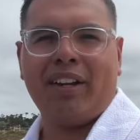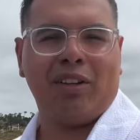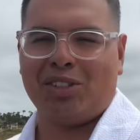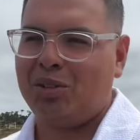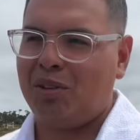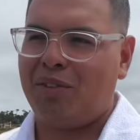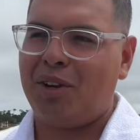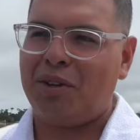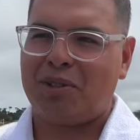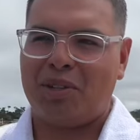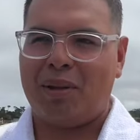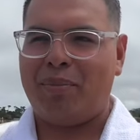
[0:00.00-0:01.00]
I'll send you the video
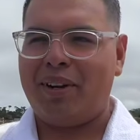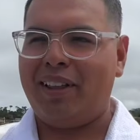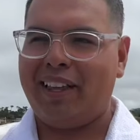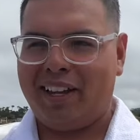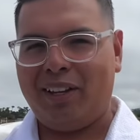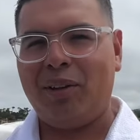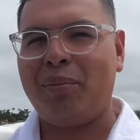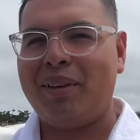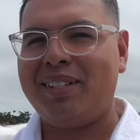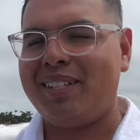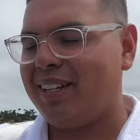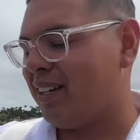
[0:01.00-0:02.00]
so you can put it like in a little
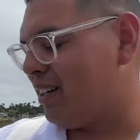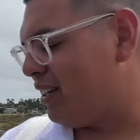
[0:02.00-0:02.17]
piece here.